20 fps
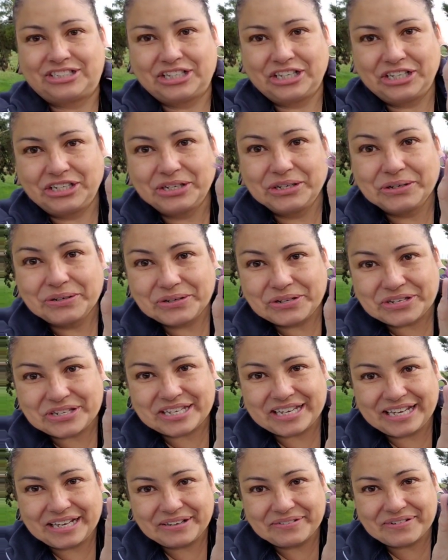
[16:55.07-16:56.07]
Do you
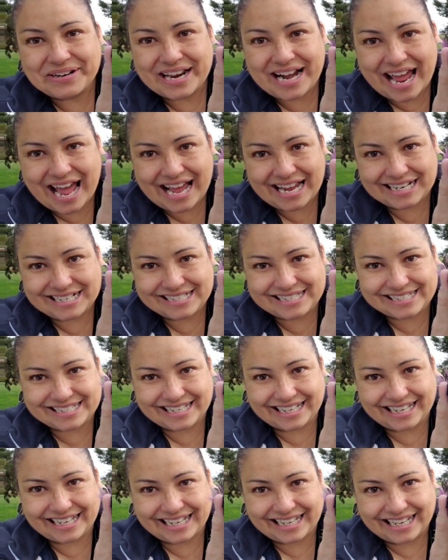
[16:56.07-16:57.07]
see what I
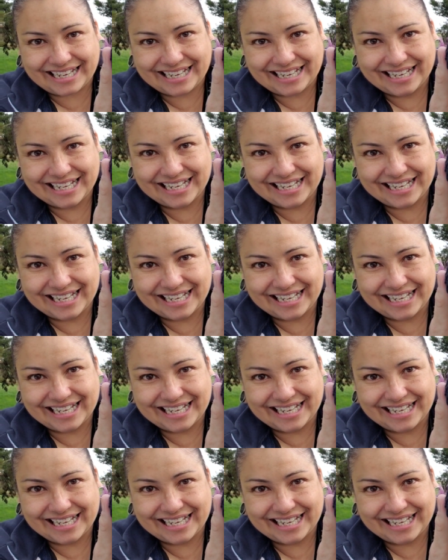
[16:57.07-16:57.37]
see?